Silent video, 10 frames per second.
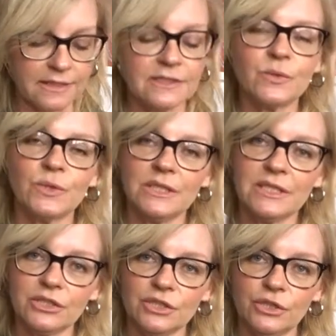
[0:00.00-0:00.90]
So I didn't
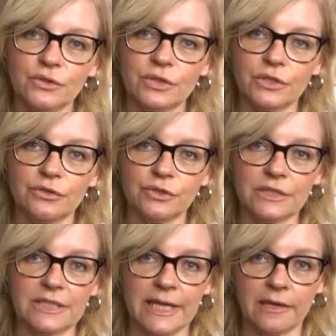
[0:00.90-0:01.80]
actually use that during the
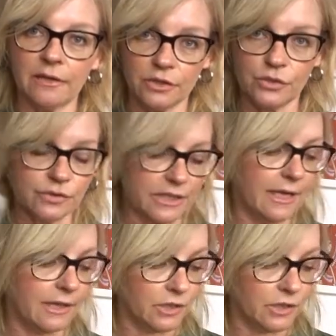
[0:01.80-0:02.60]
day, and I used that at